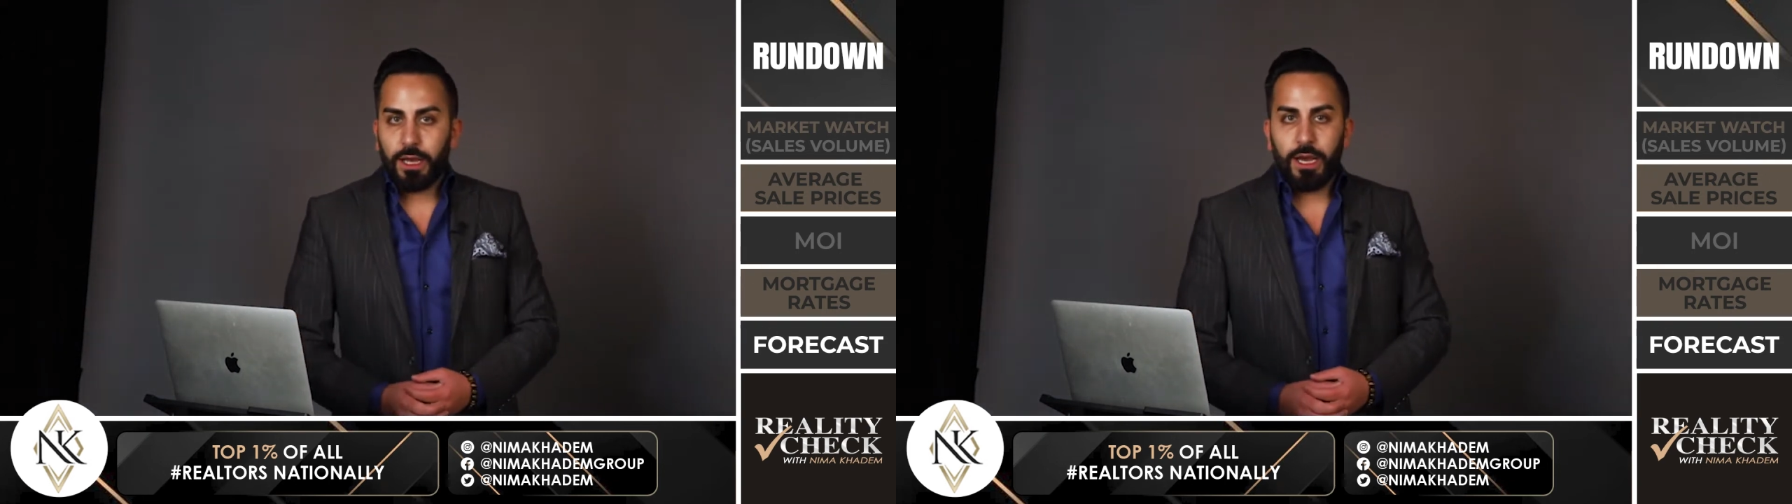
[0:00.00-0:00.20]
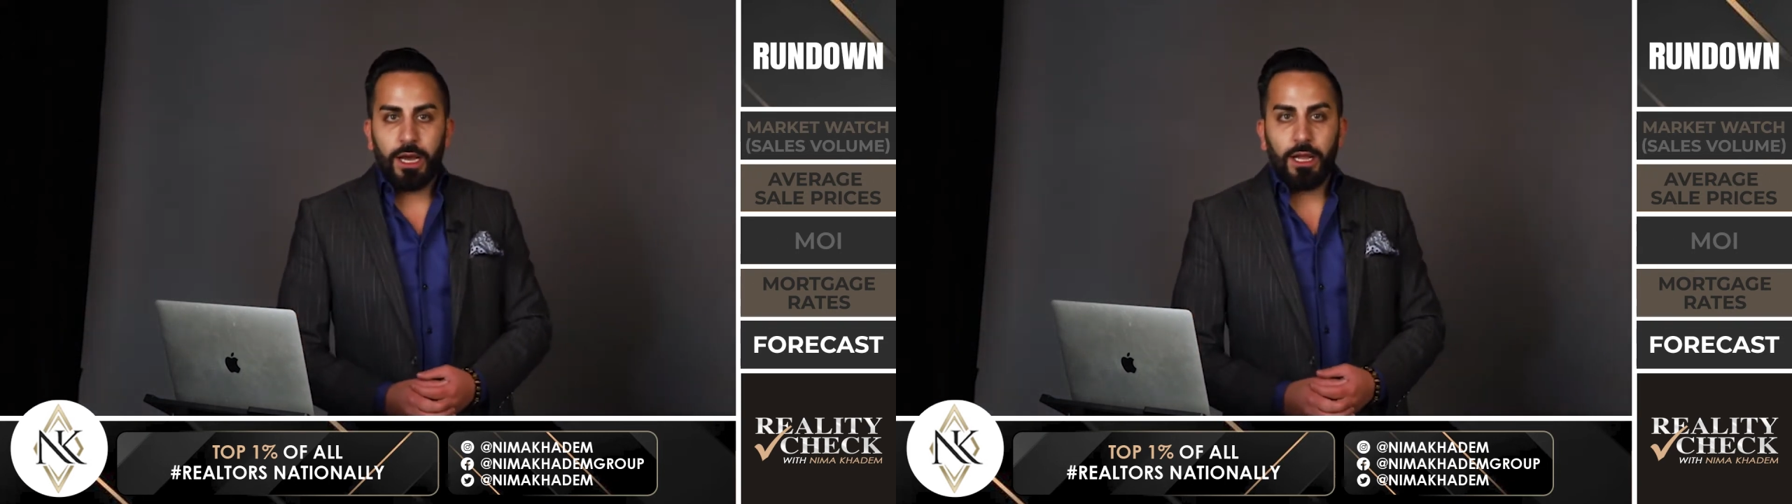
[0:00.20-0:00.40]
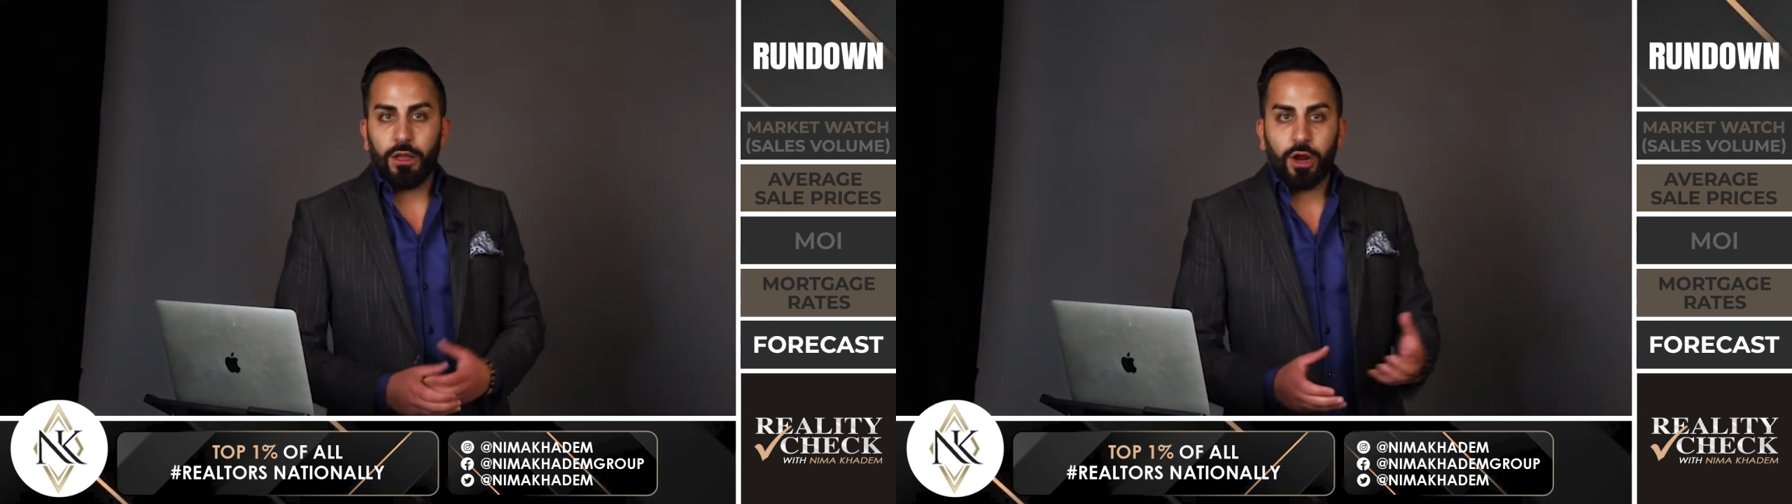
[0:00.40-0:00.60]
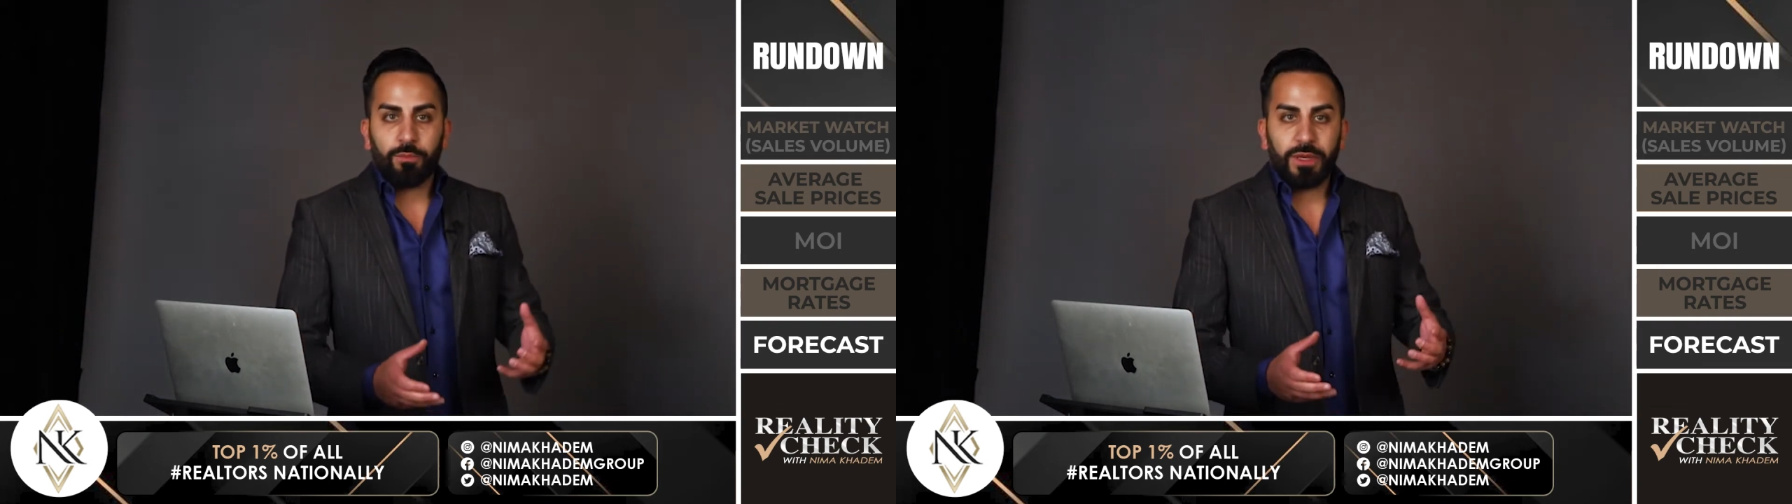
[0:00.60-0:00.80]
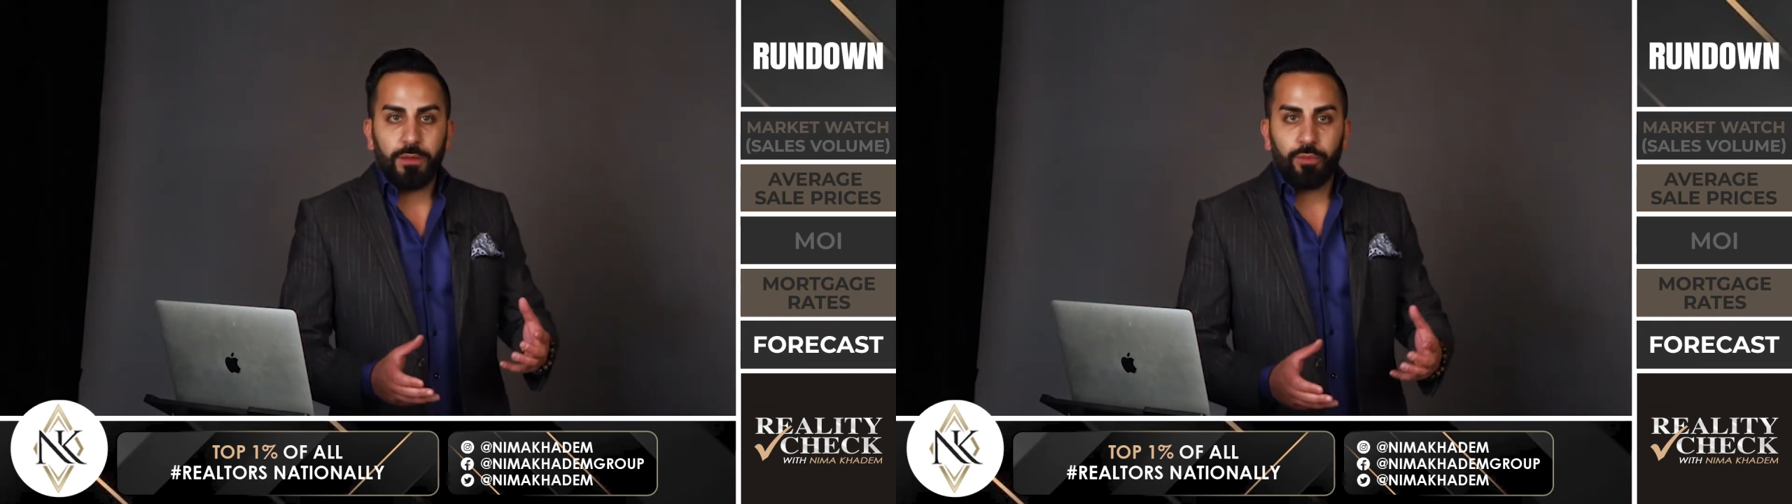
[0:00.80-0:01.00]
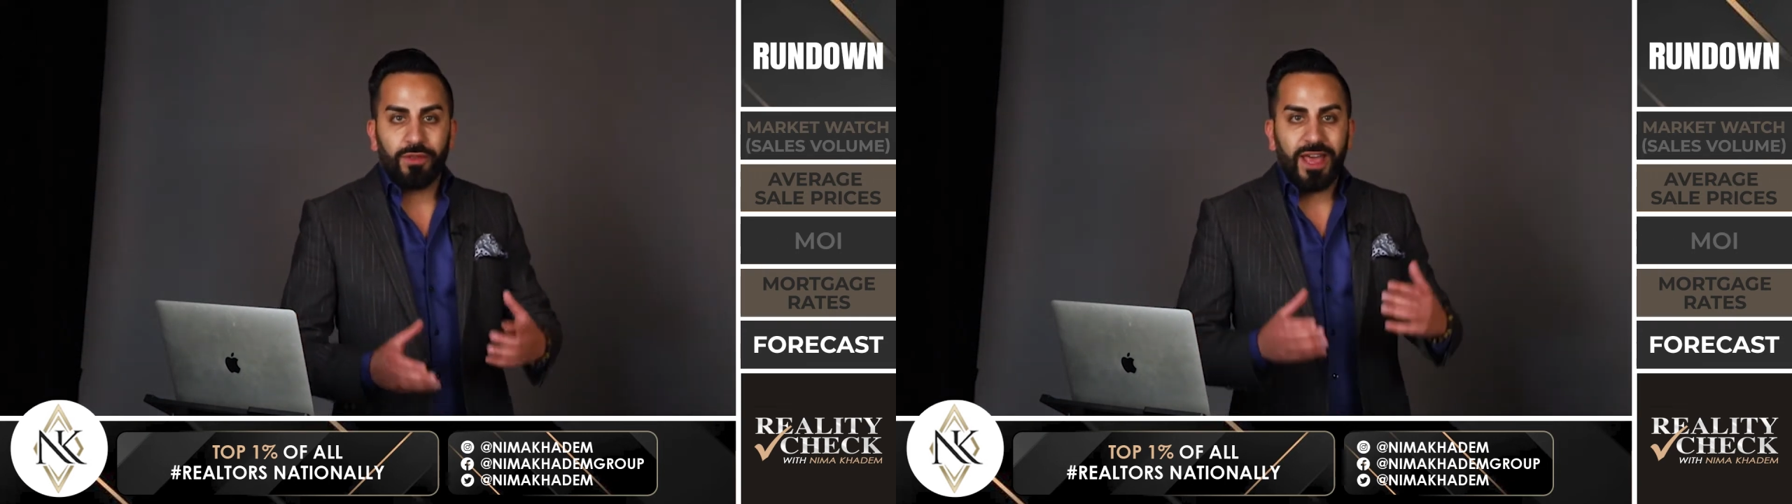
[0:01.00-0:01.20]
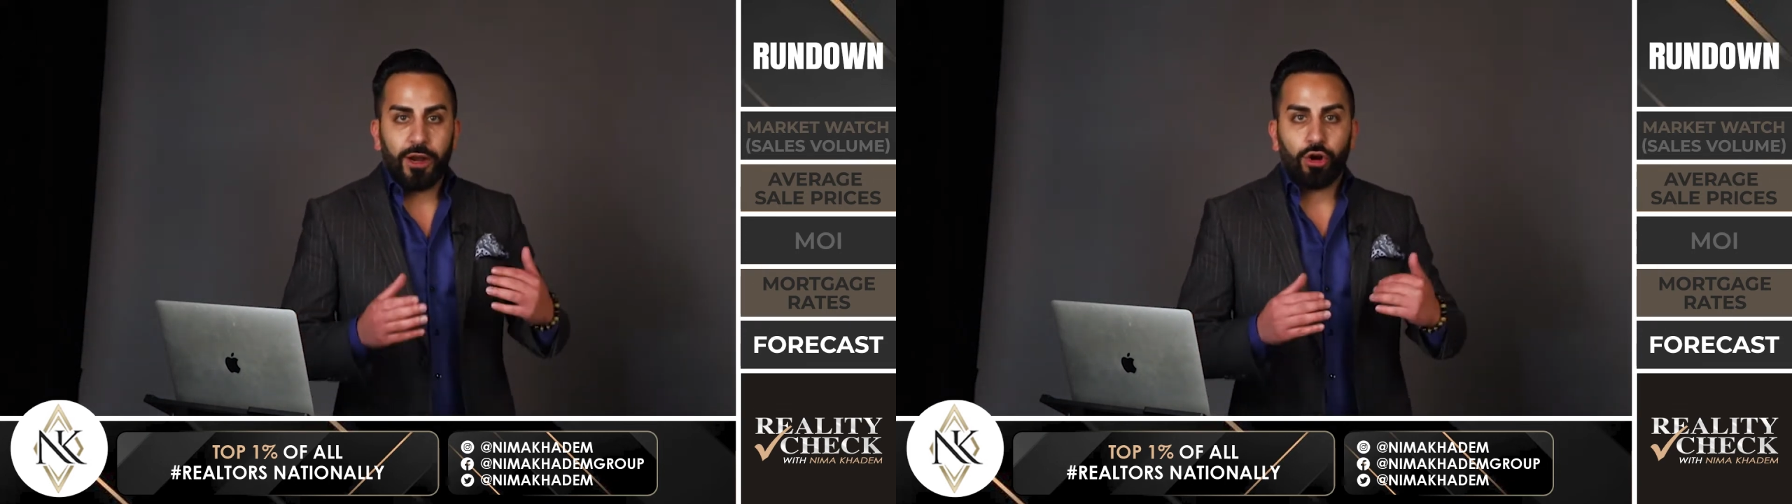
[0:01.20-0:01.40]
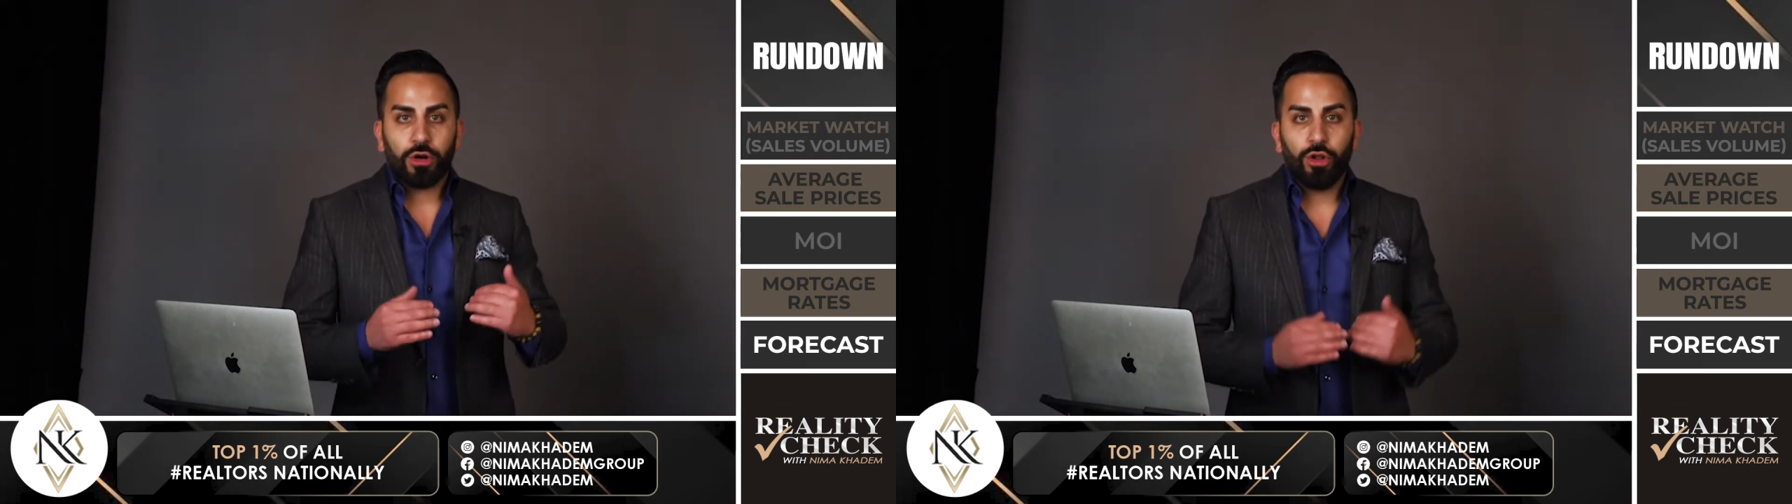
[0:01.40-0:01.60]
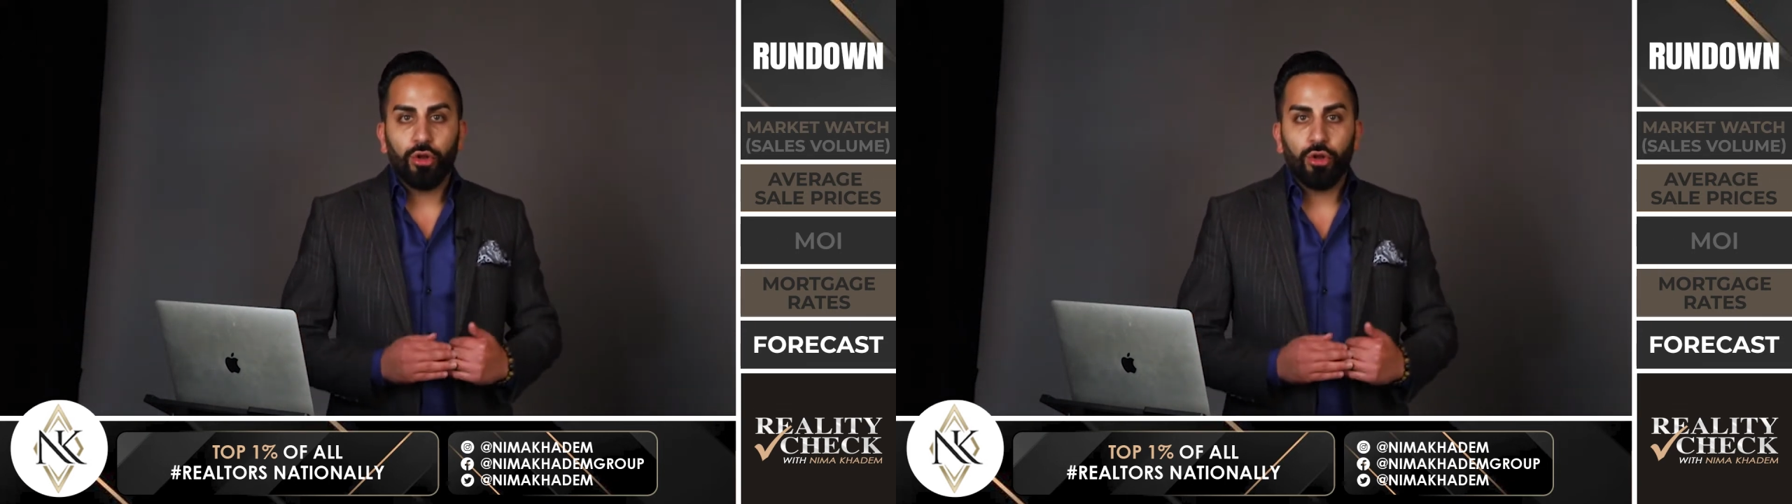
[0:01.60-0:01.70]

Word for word: uh, a lot of people that are